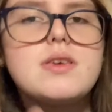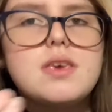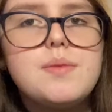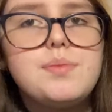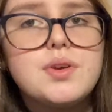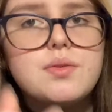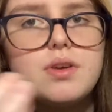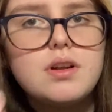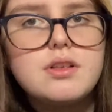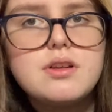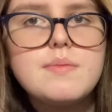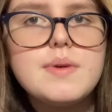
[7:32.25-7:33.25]
keep doing it a
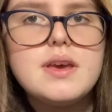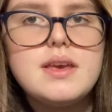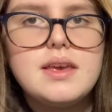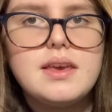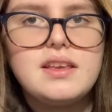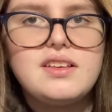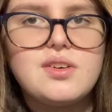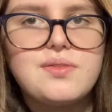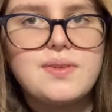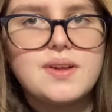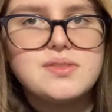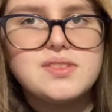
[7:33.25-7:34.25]
little bit, your
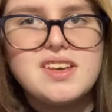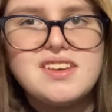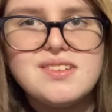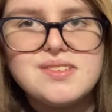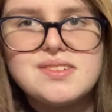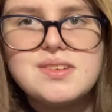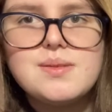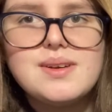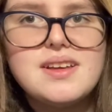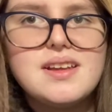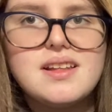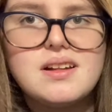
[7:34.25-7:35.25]
frets will get used to
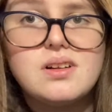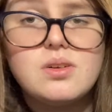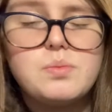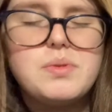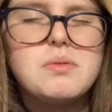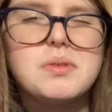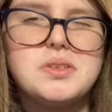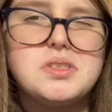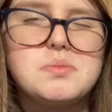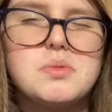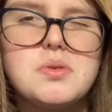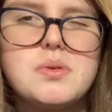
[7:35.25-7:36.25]
it, and it'll be really
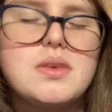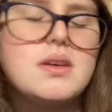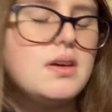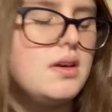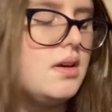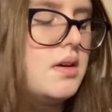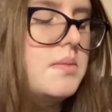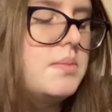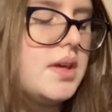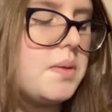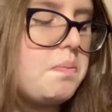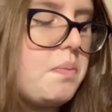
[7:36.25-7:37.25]
smooth, be
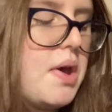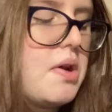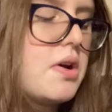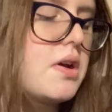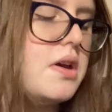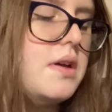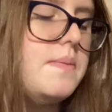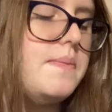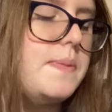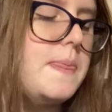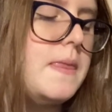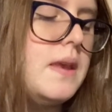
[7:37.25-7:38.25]
like butter.
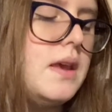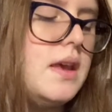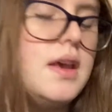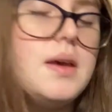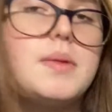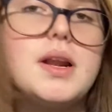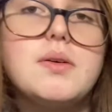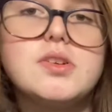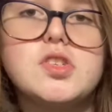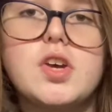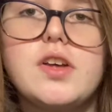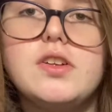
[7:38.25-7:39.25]

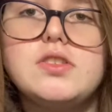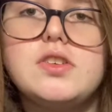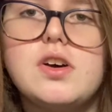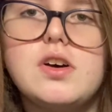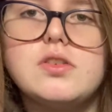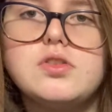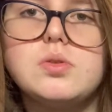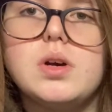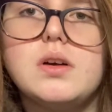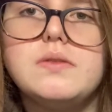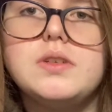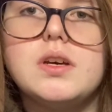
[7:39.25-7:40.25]
Anyways, okay, let's go
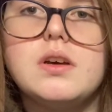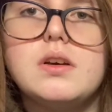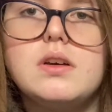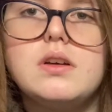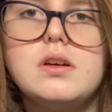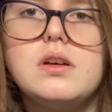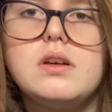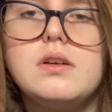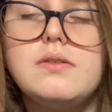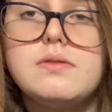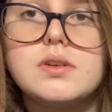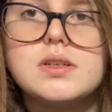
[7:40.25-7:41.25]
12 to
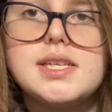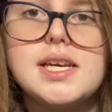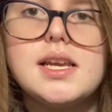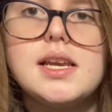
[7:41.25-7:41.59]
14.